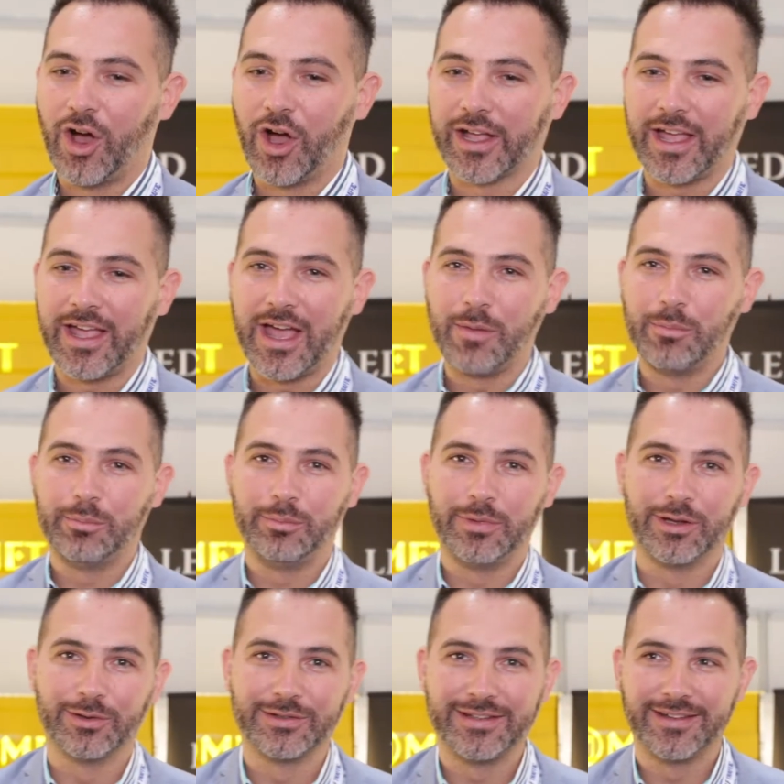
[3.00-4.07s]
Okay, I'm
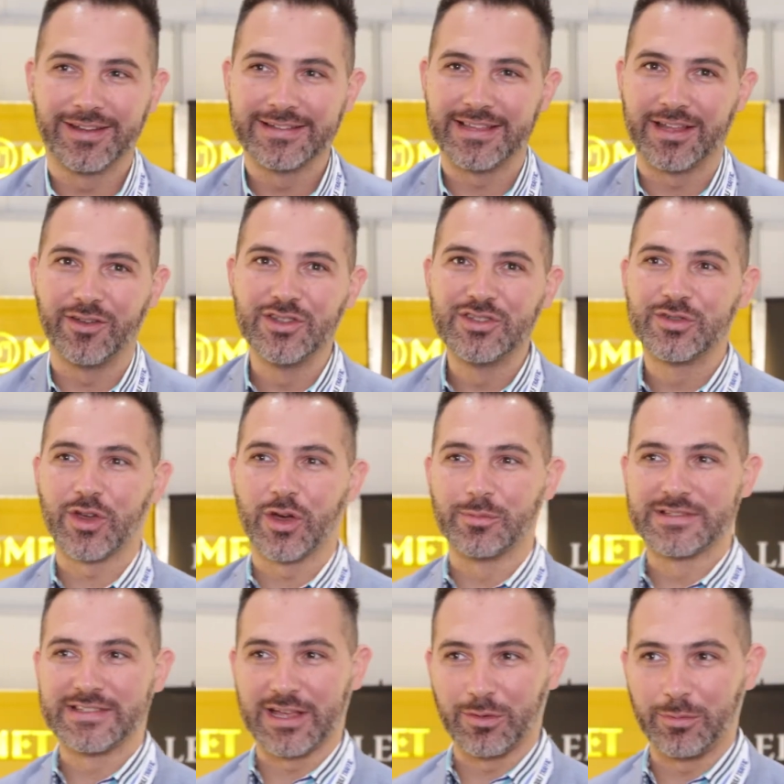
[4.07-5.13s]
Milutin Ristanovic
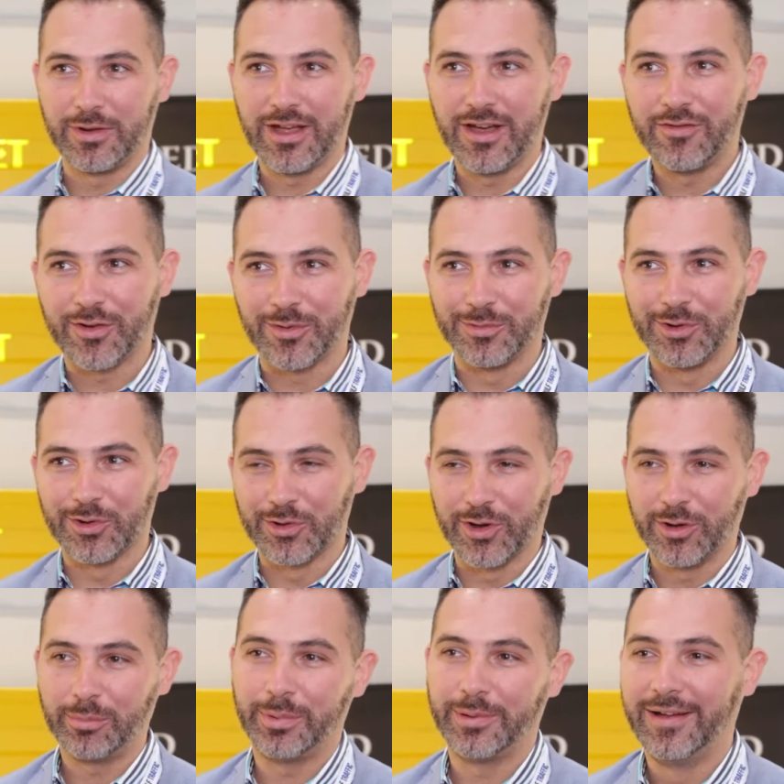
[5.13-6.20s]
from Serbia, from
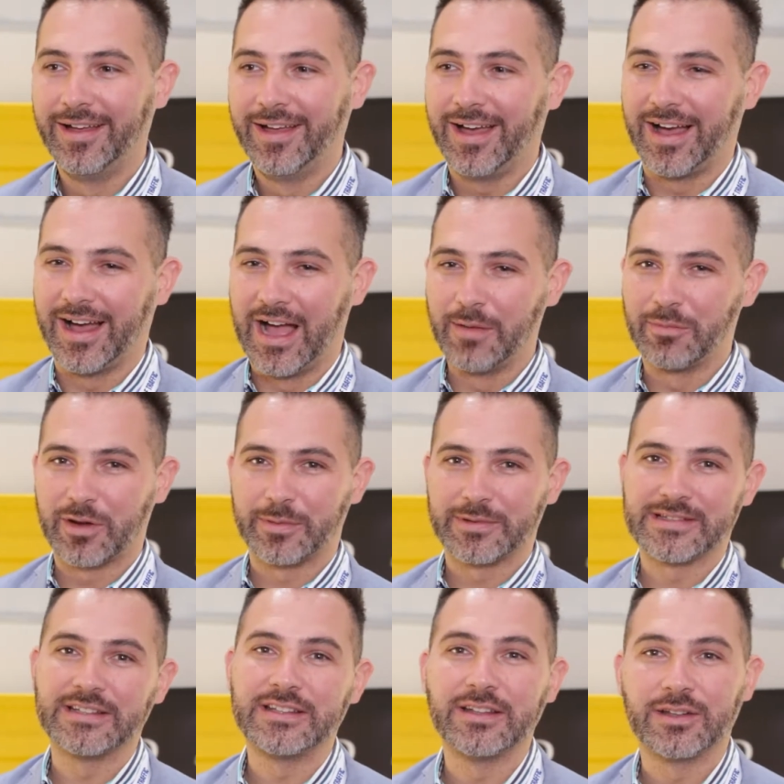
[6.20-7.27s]
Europe. I'm
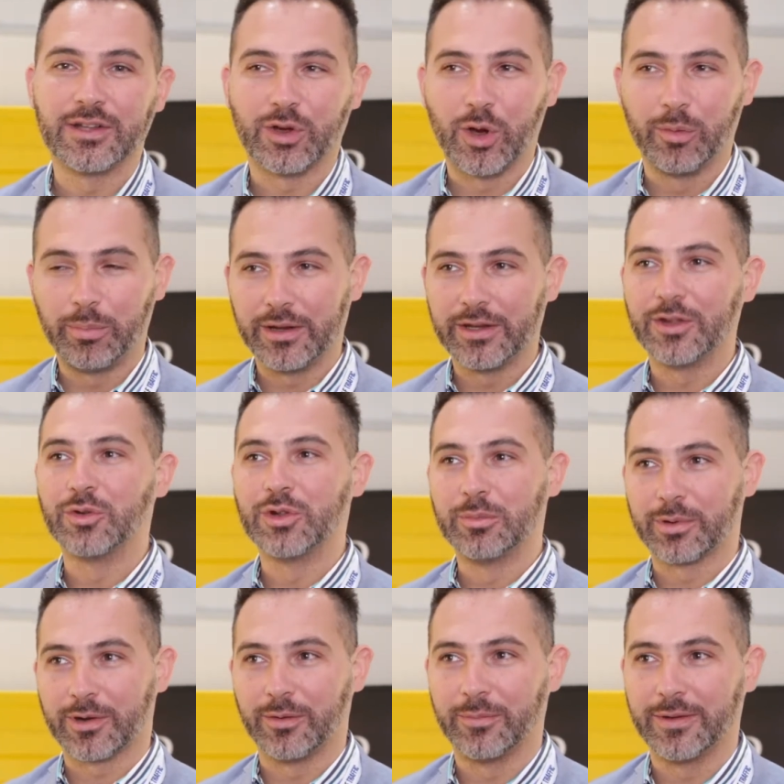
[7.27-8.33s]
representing the company
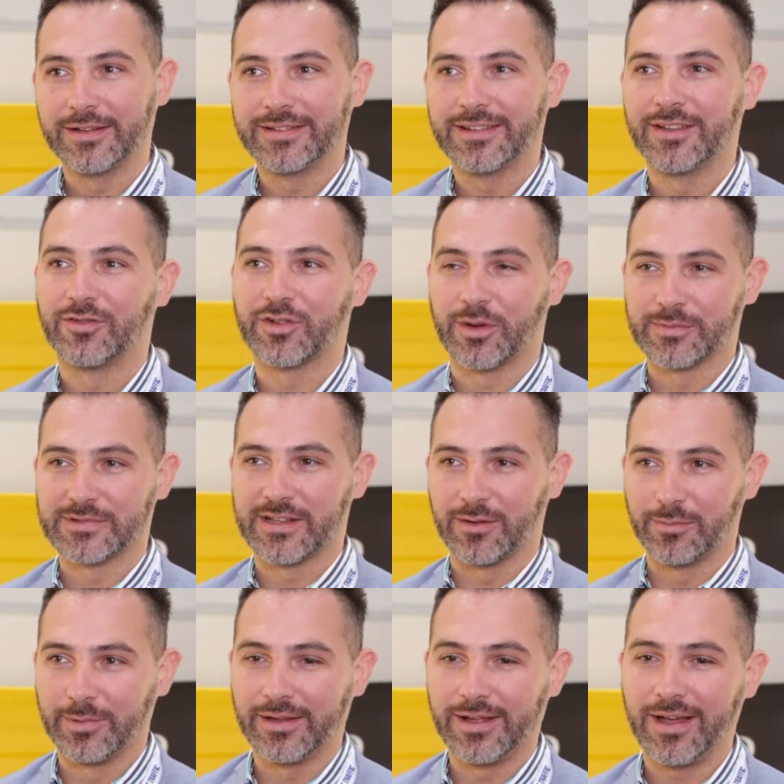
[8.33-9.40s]
Unipromet from
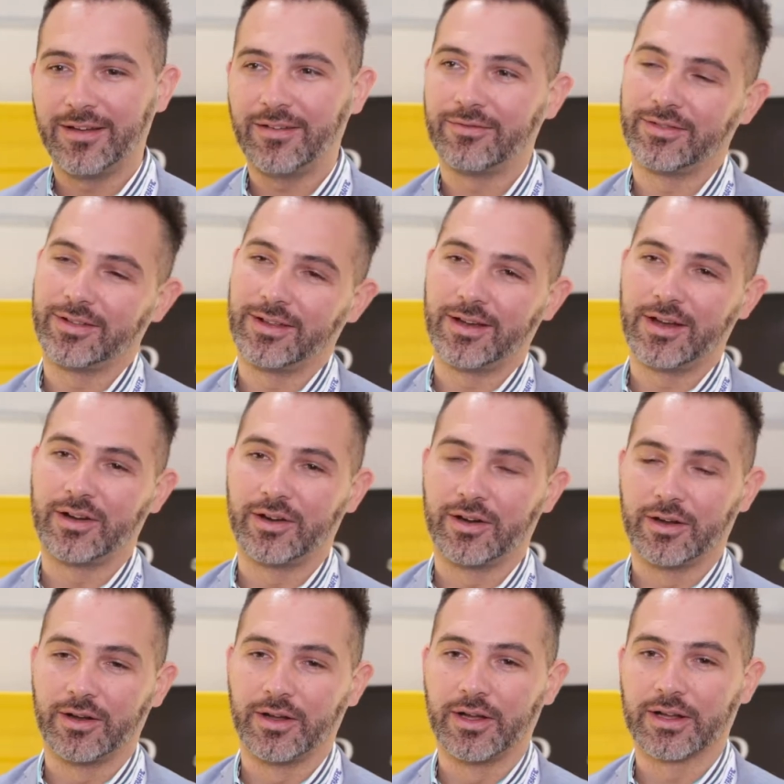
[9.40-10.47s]
Serbia. We are
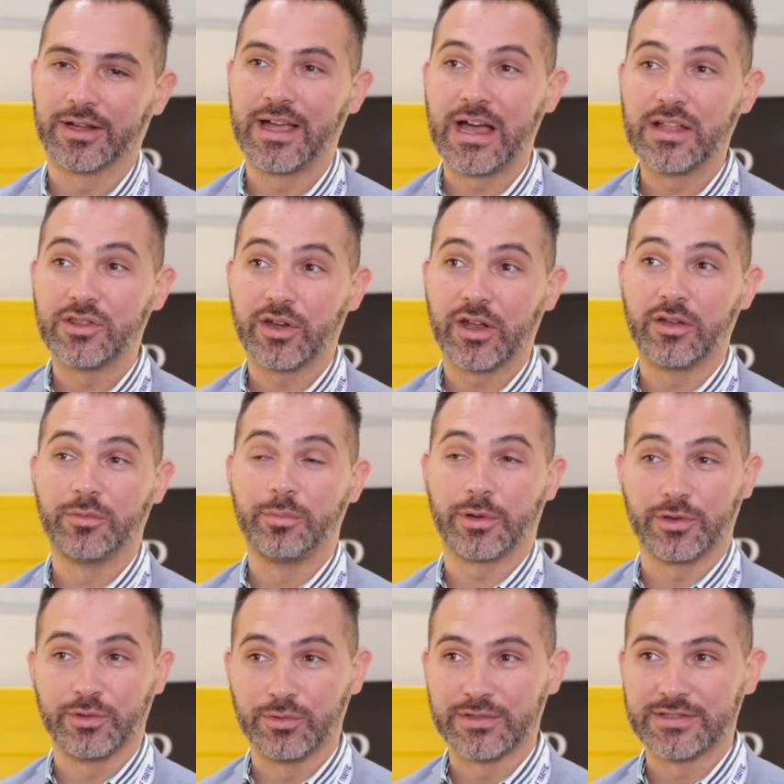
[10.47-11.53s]
uh, guardrail
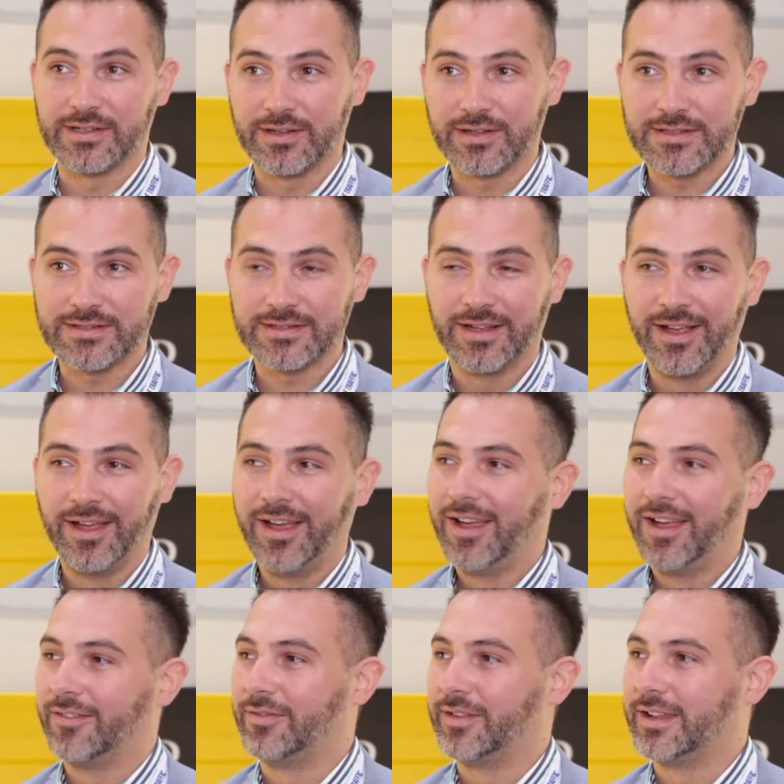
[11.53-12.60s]
producers.
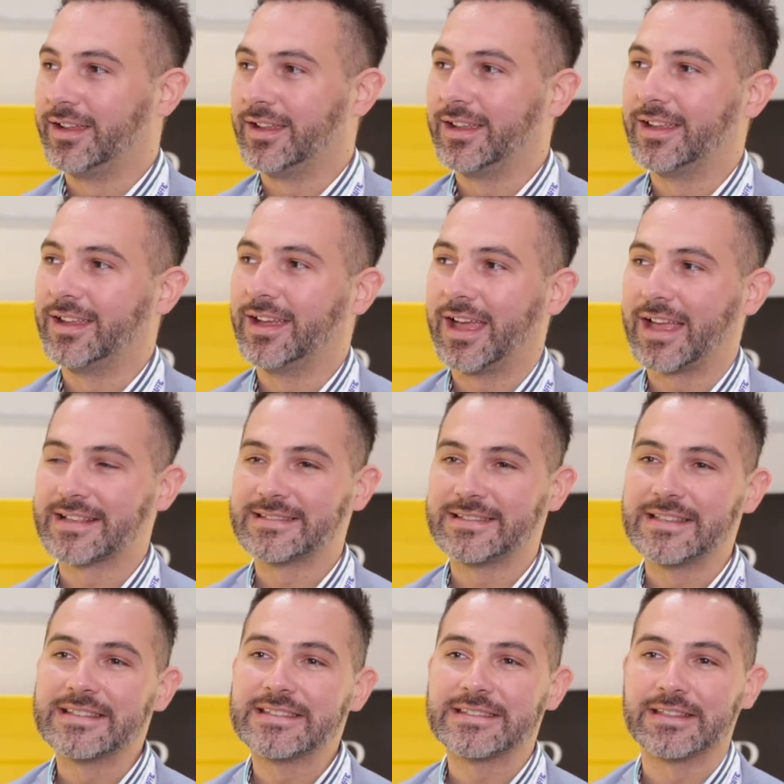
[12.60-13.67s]
We
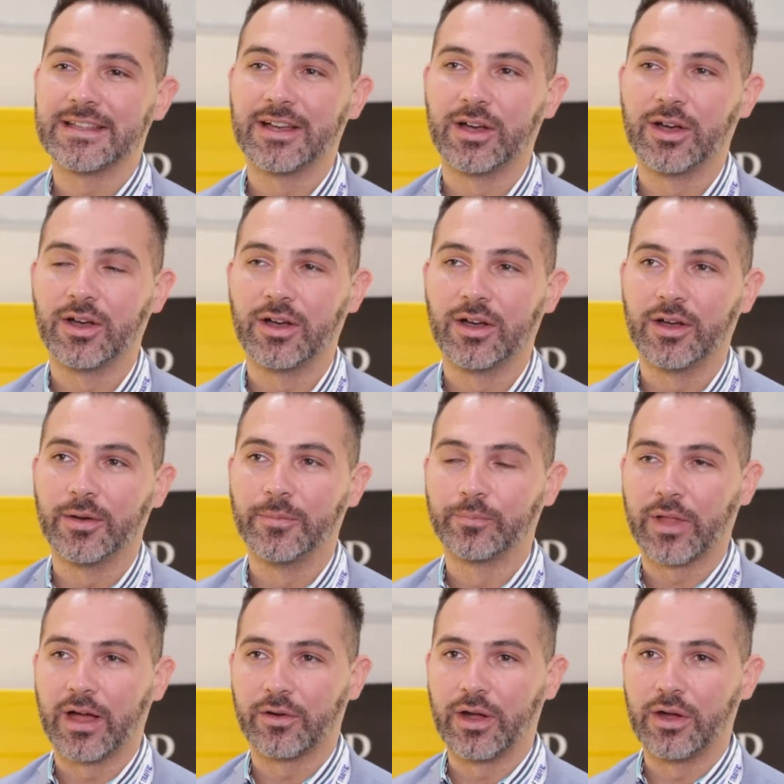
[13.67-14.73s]
exist uh,
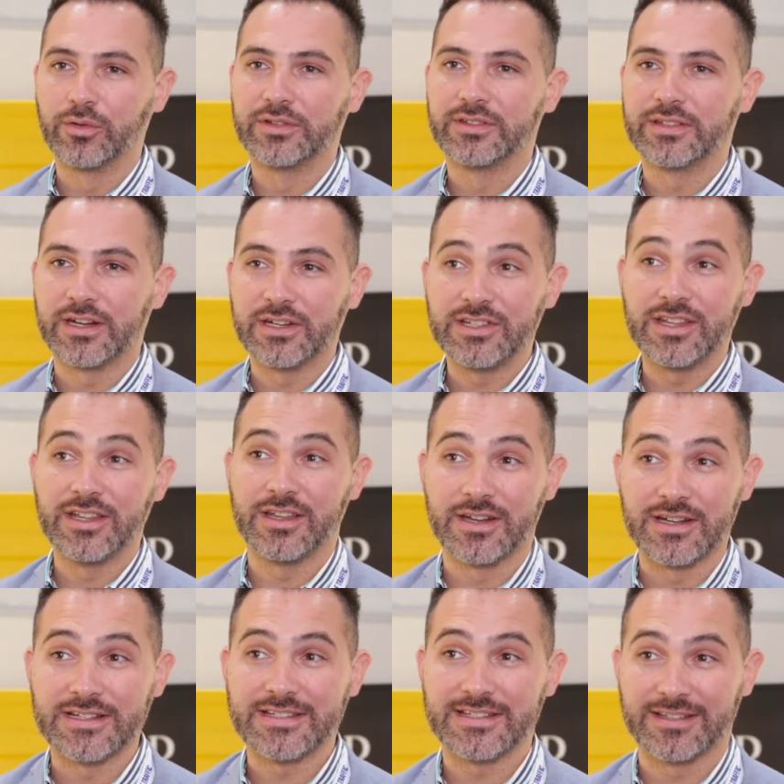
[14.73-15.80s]
around 30
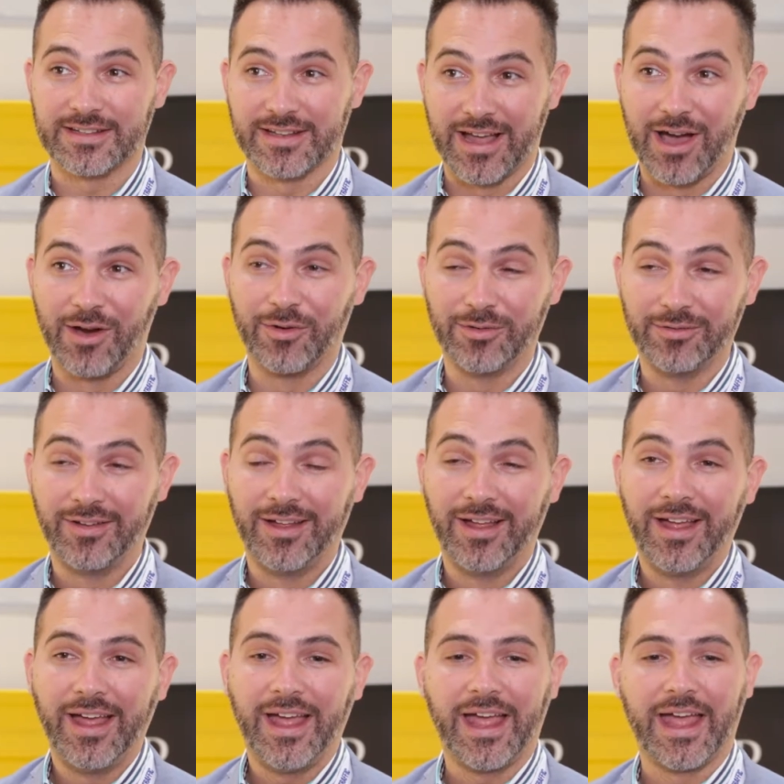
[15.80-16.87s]
years now,
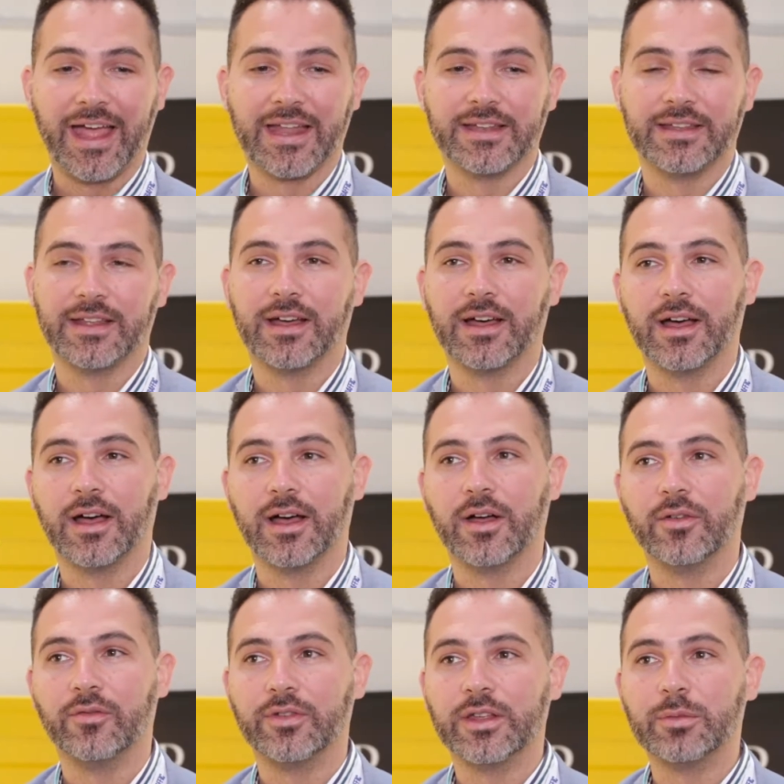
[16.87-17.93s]
and
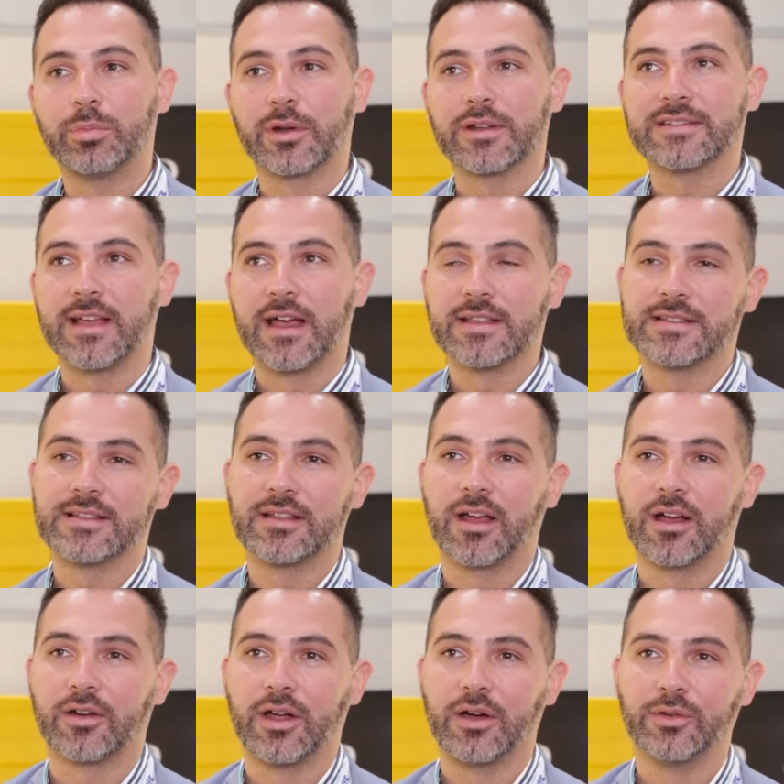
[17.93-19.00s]
uh, we processing
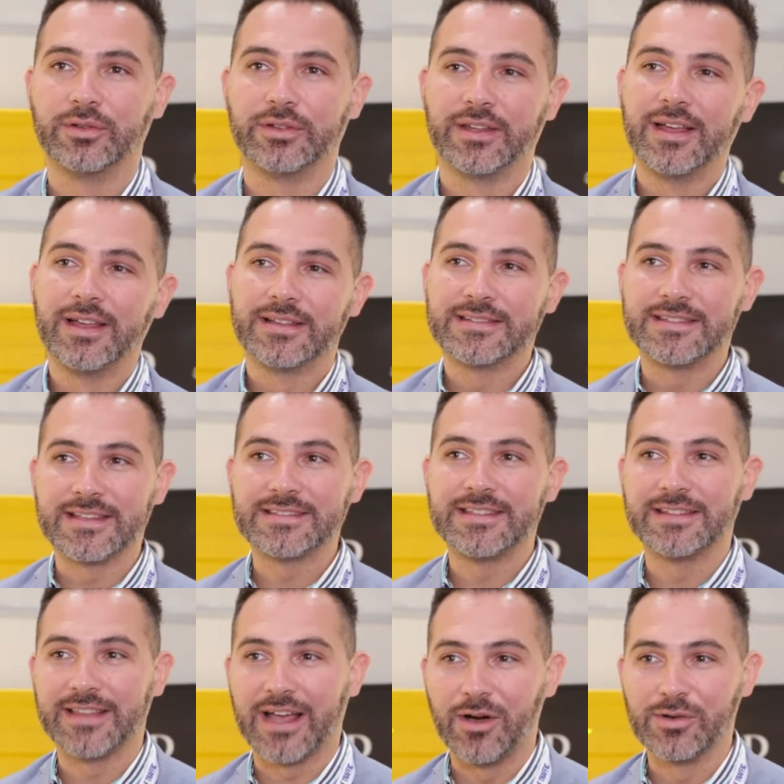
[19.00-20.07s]
around
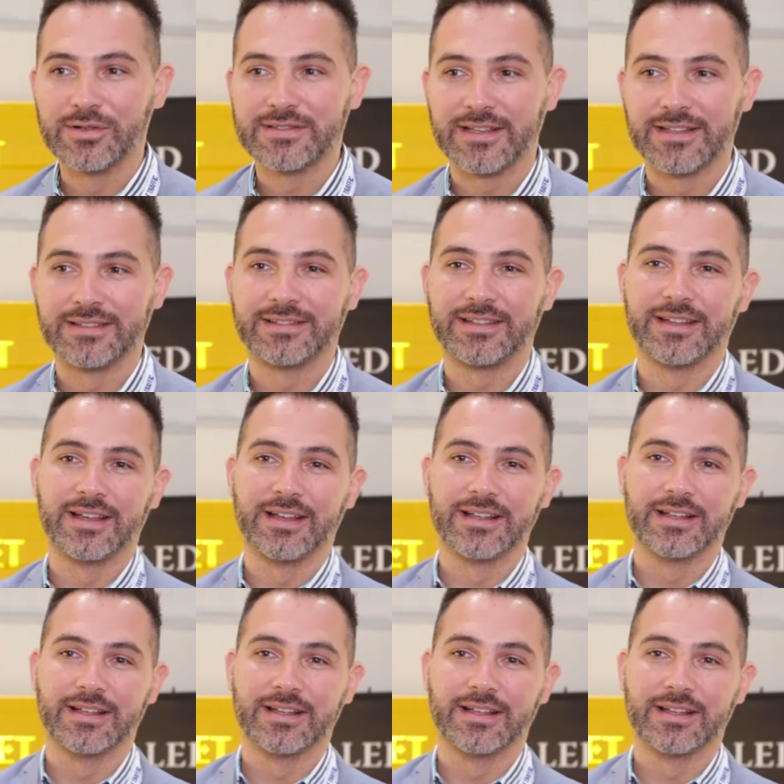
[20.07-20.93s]
60,000 uh,